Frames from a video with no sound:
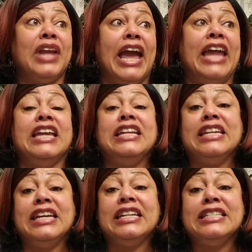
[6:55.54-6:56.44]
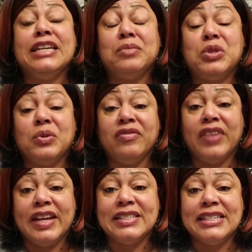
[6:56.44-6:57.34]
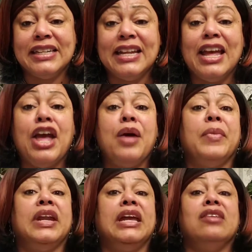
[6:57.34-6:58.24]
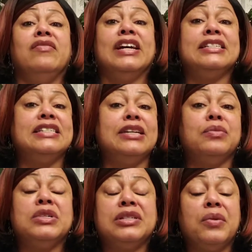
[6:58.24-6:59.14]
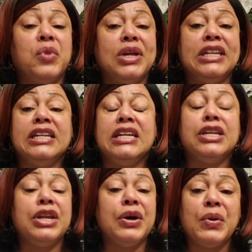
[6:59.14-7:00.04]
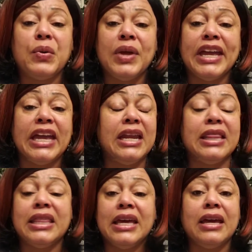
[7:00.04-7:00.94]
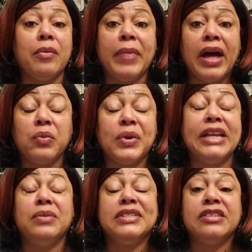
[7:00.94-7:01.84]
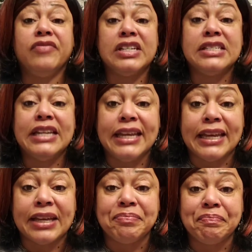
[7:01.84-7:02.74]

and he did attempt to invest it, but he invested it with someone that didn't know anything about what he was investing in.